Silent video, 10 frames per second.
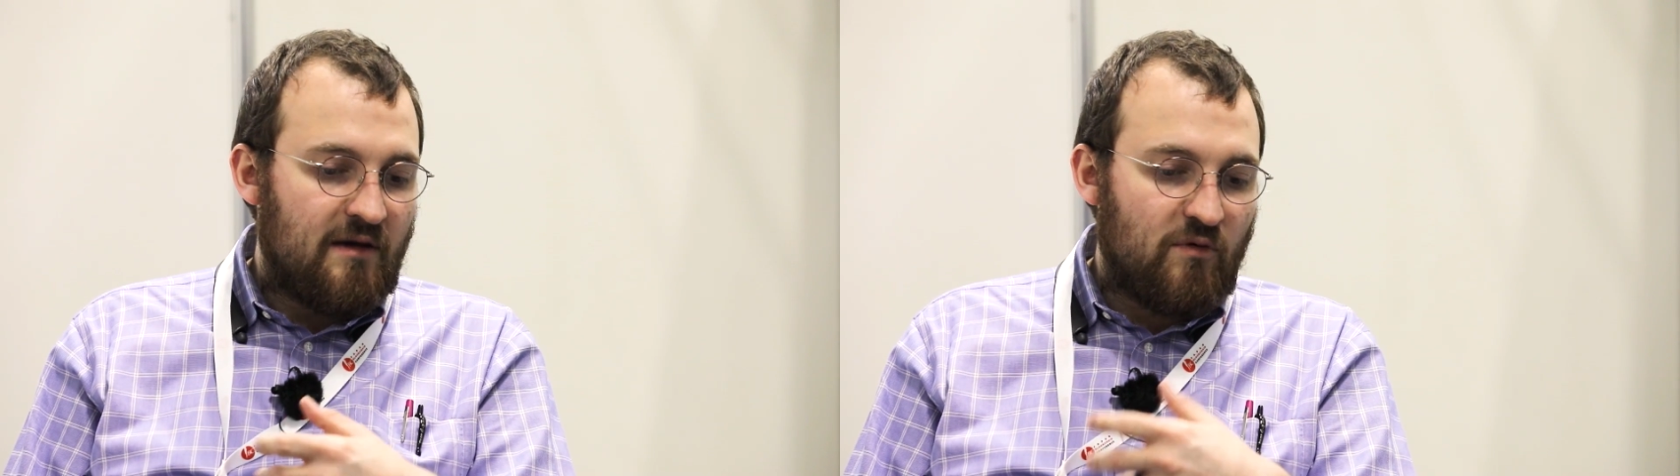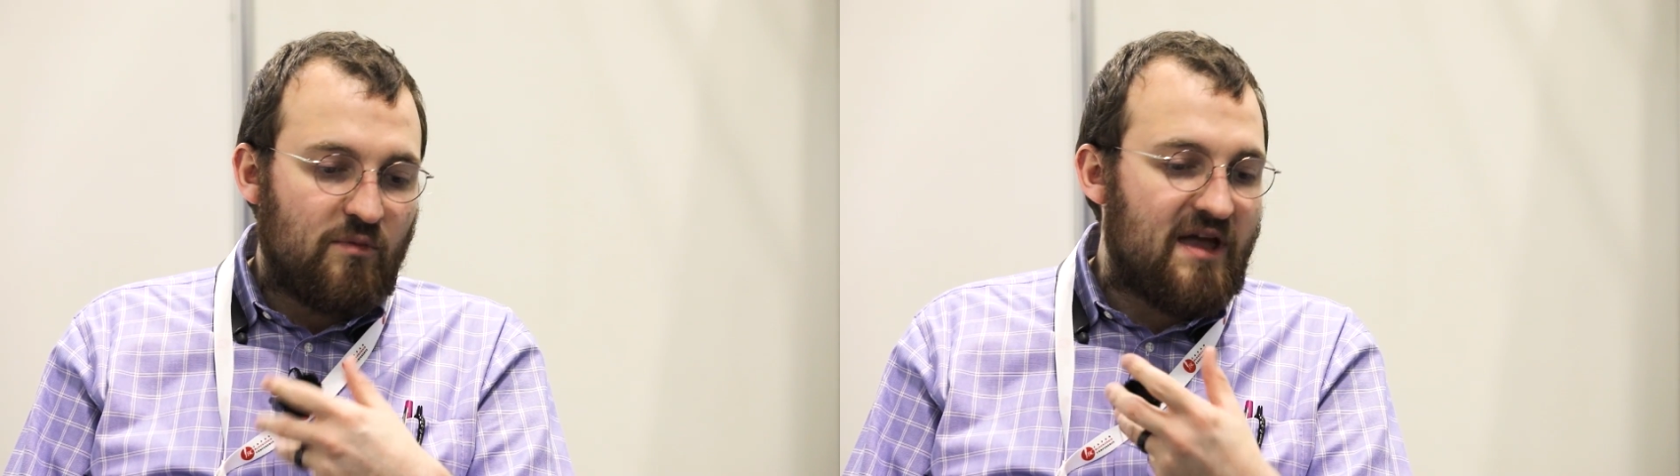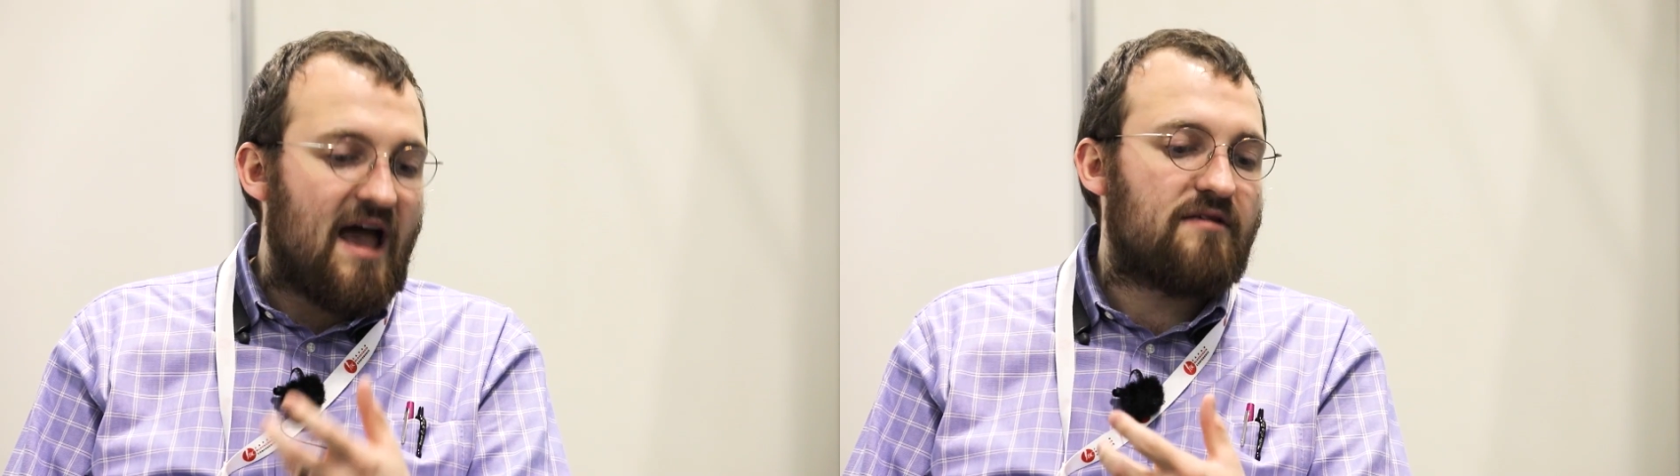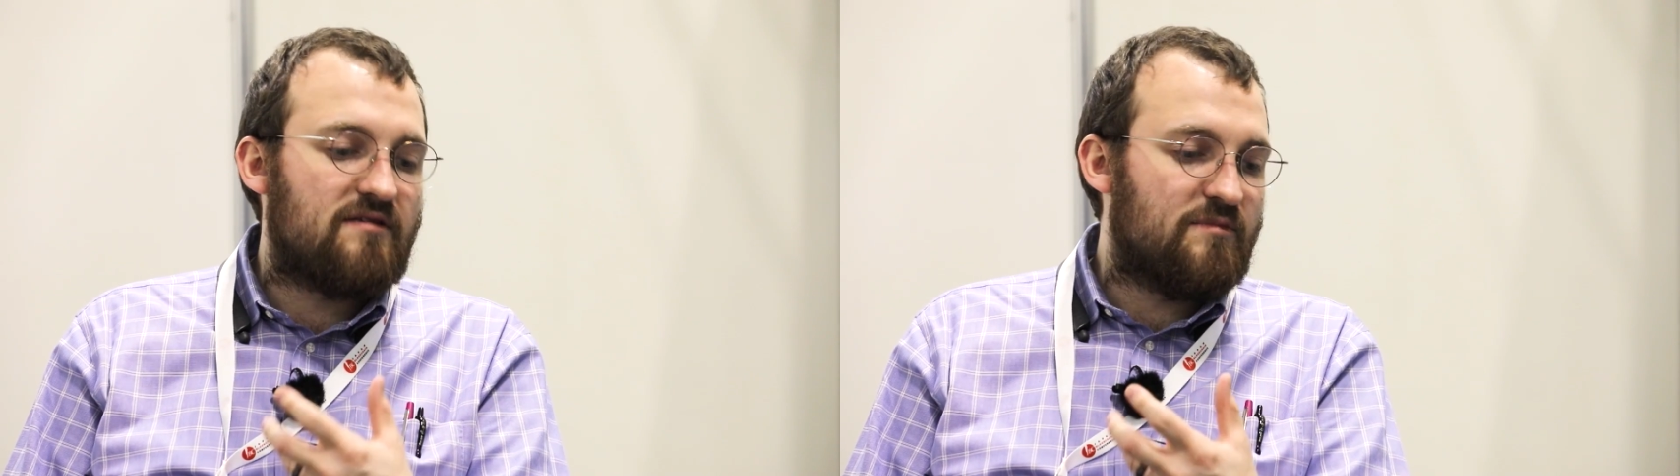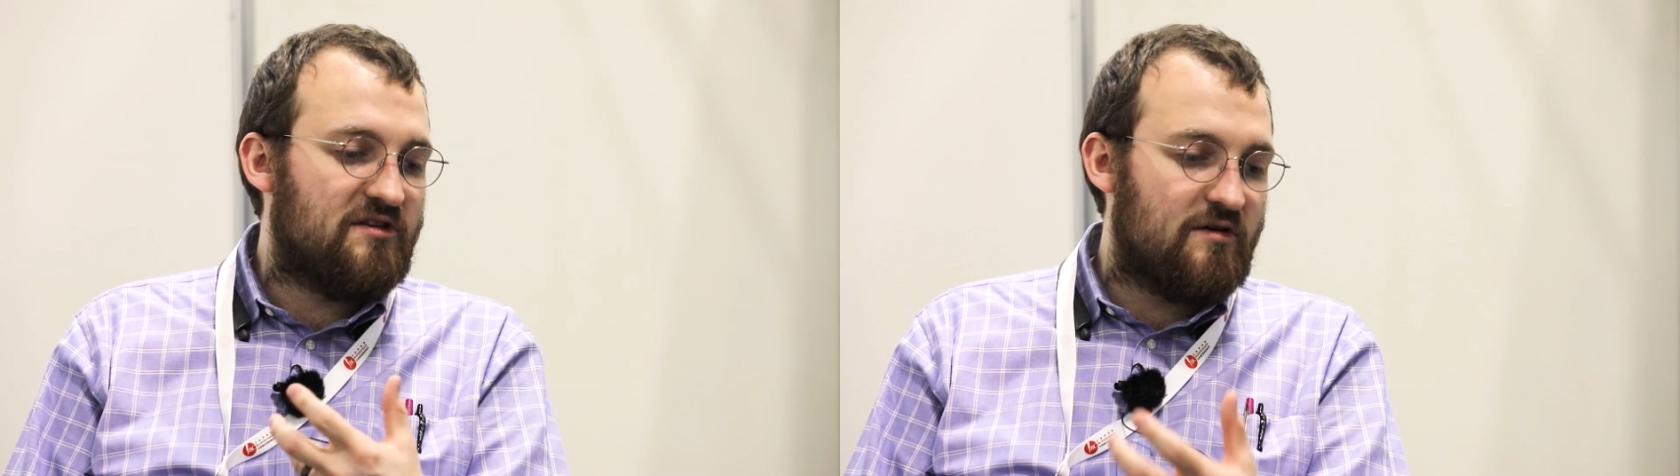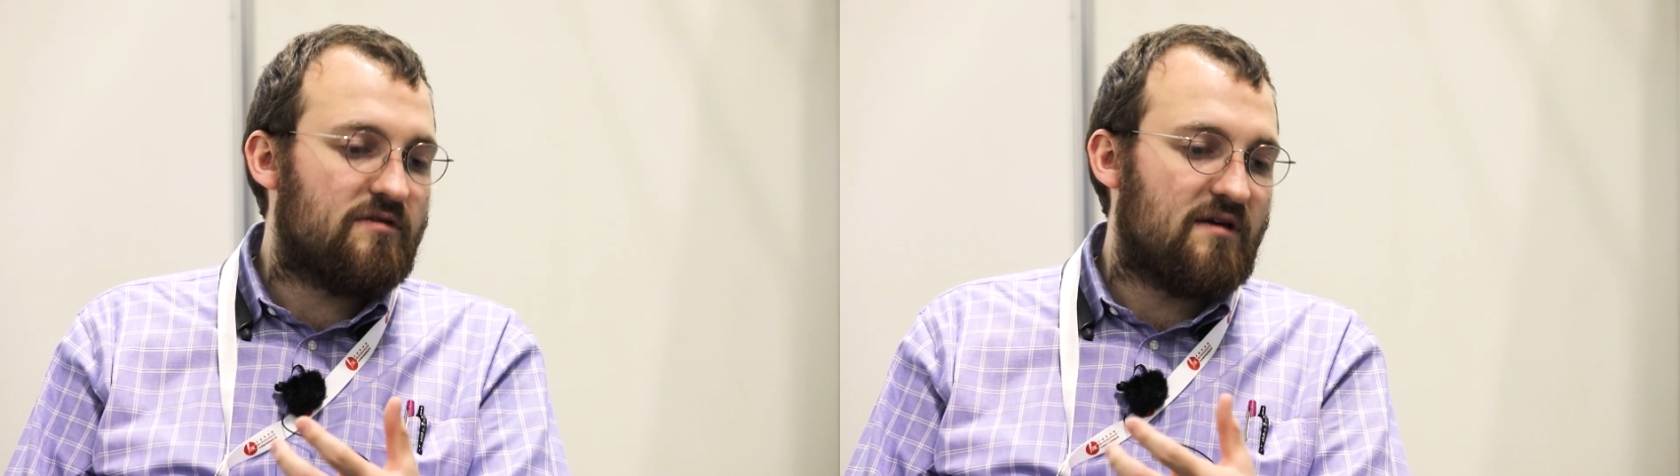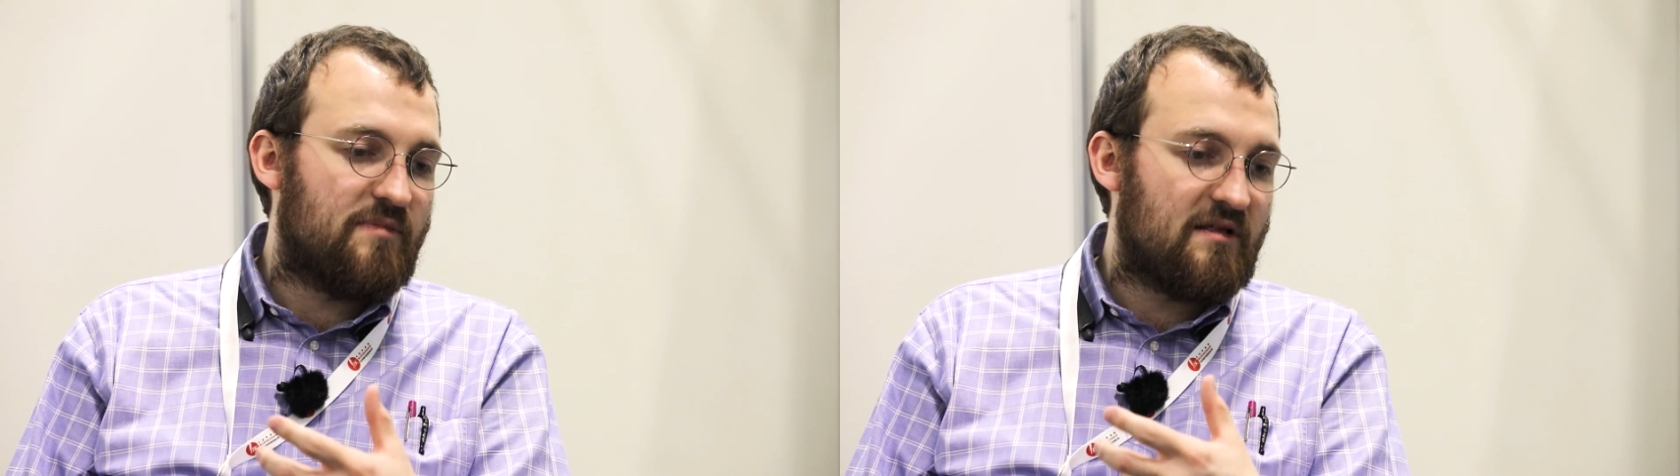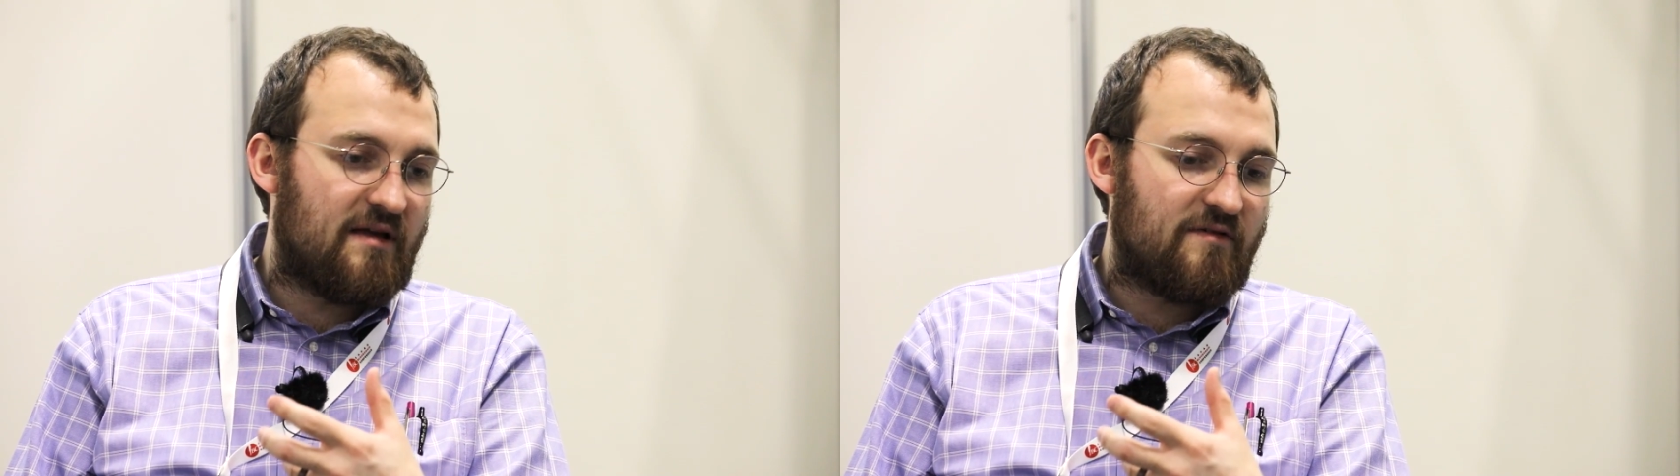when we ask them to do
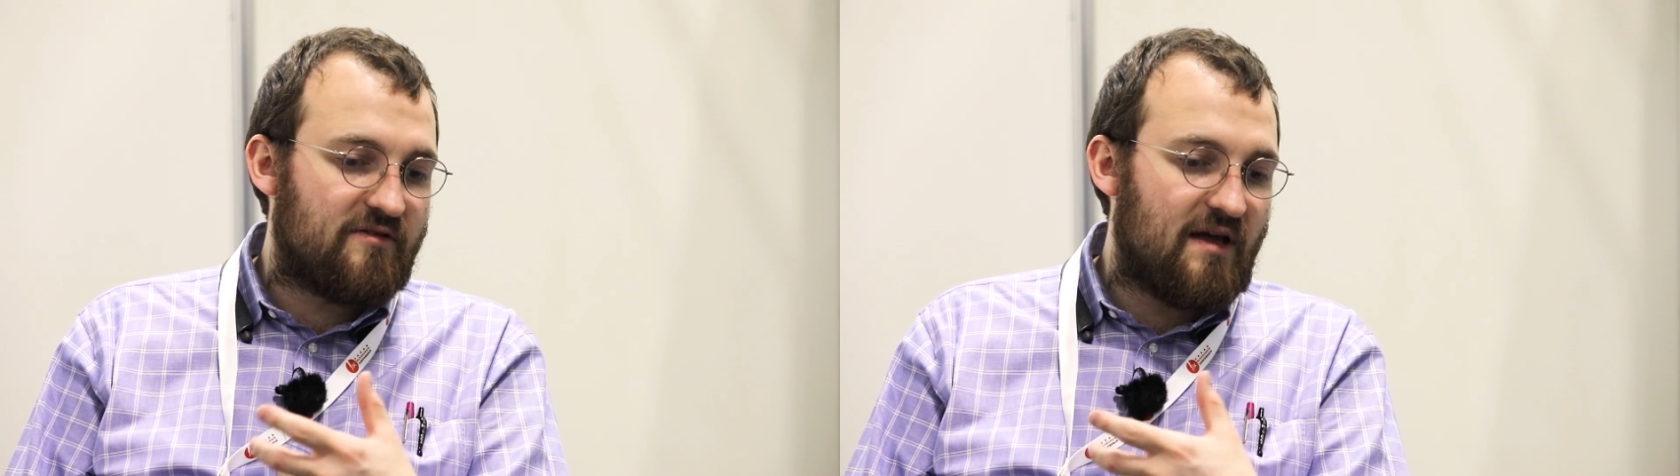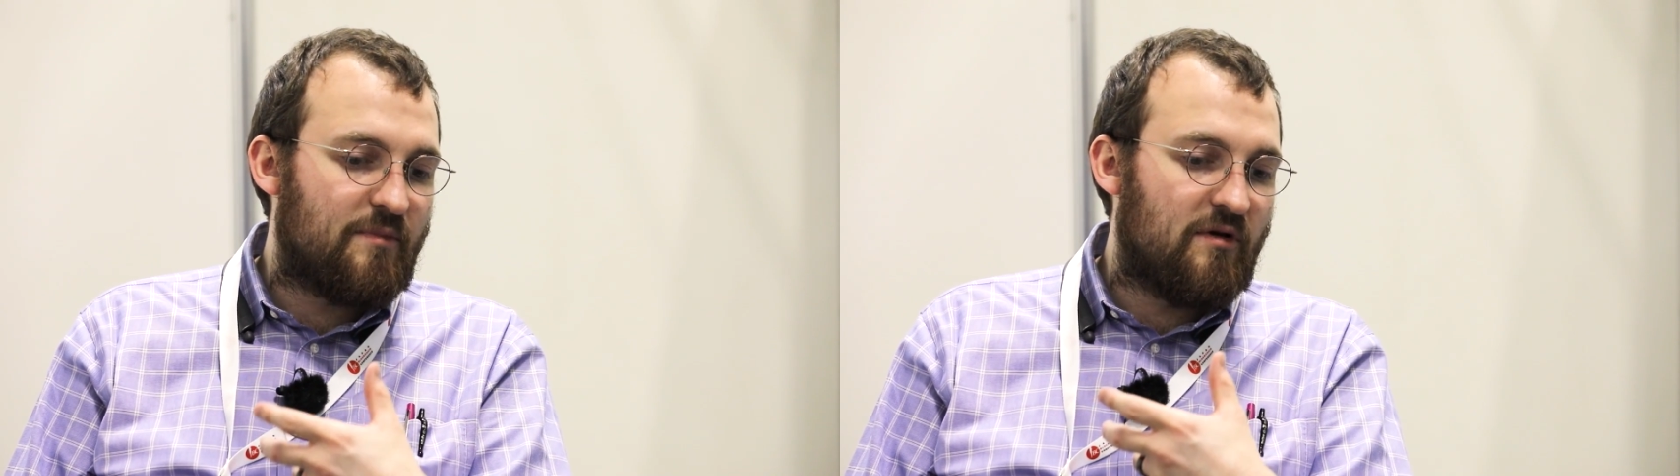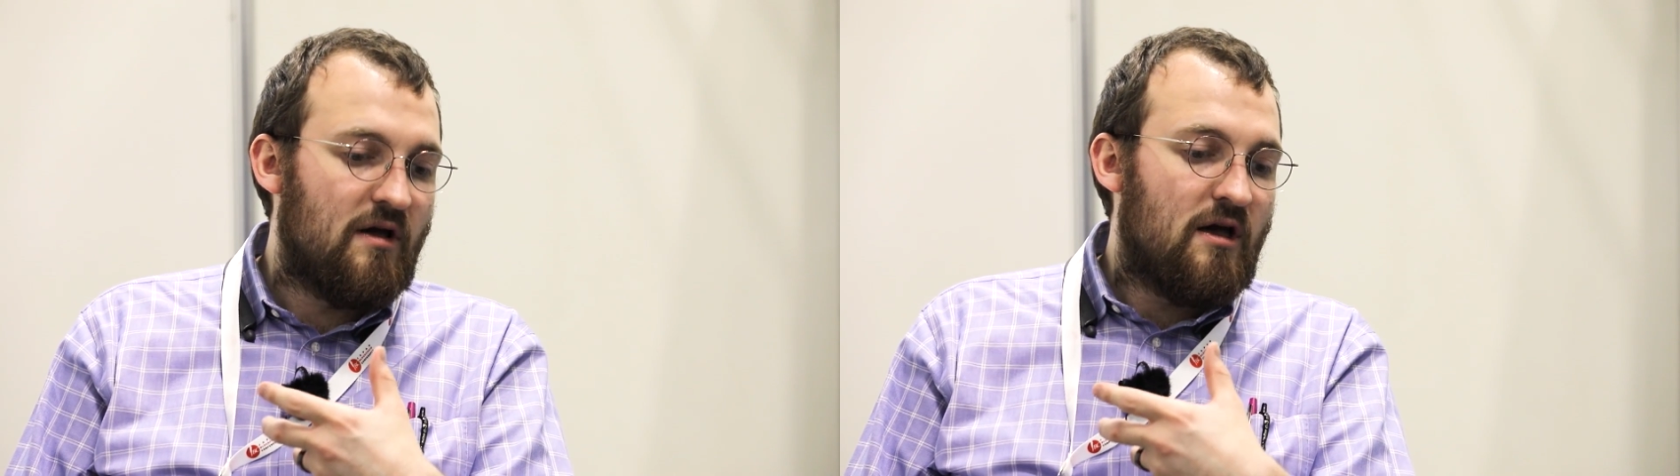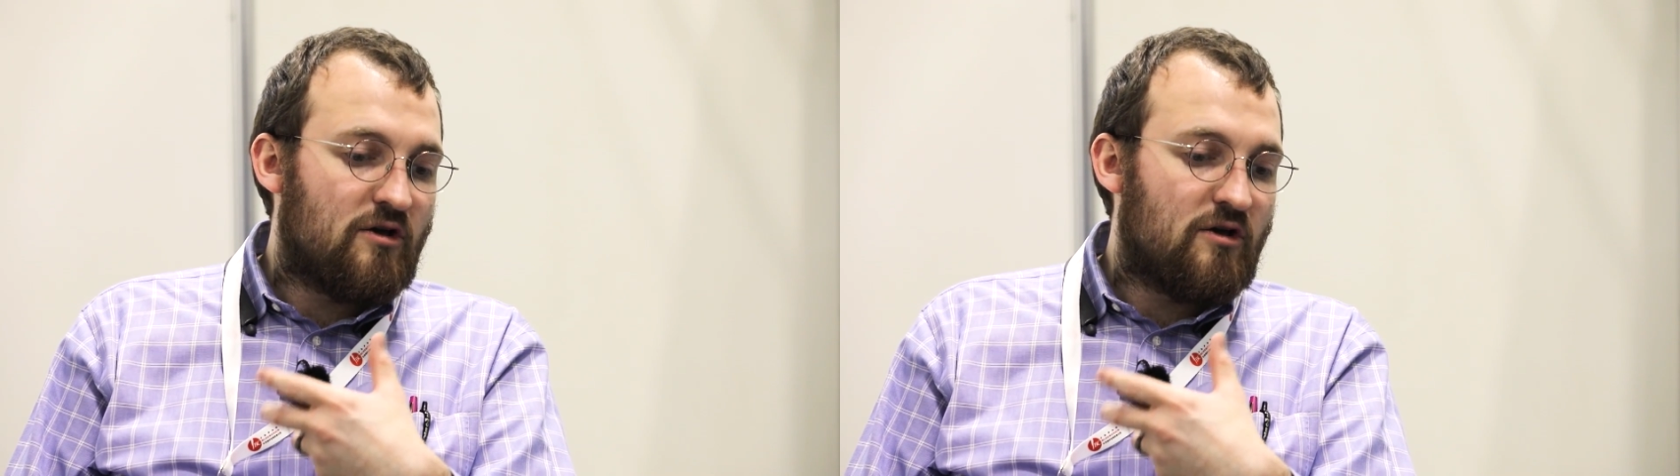something, like for example,